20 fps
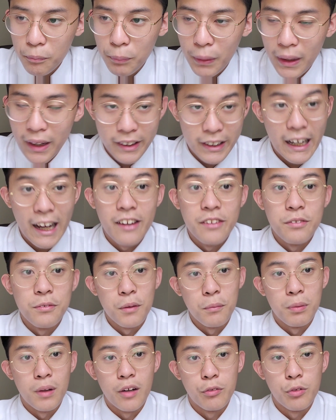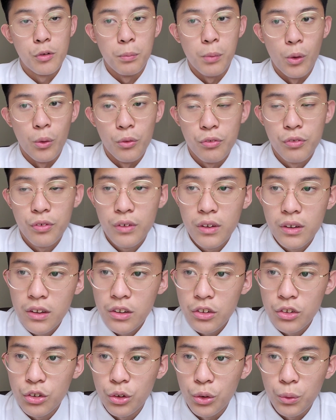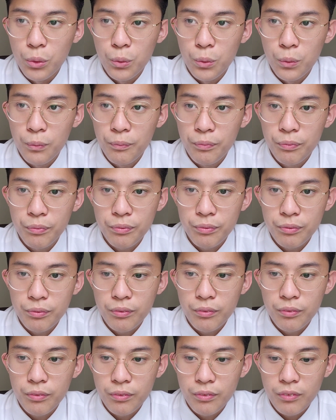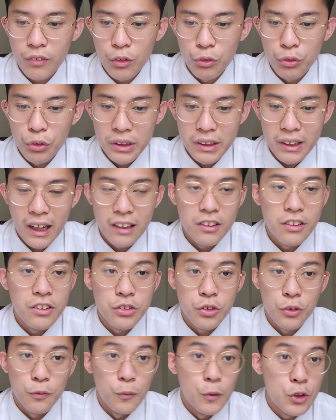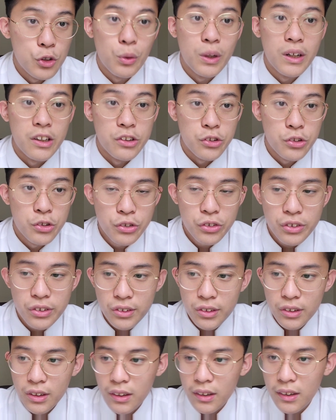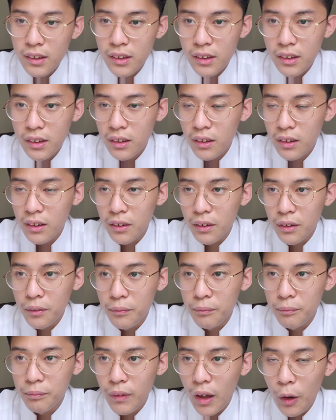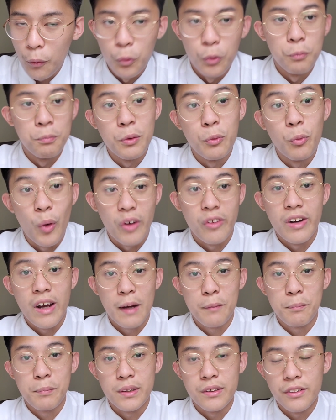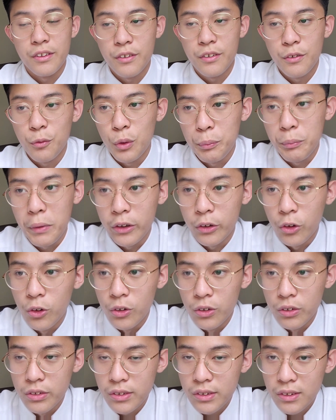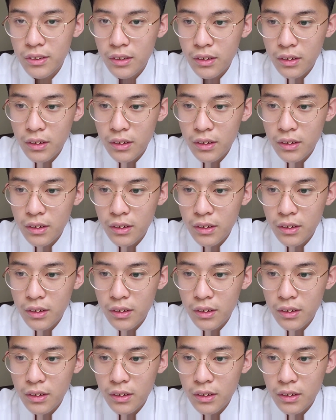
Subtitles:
But I can't apply for both, so regardless of which one I choose, I would be very happy with my course.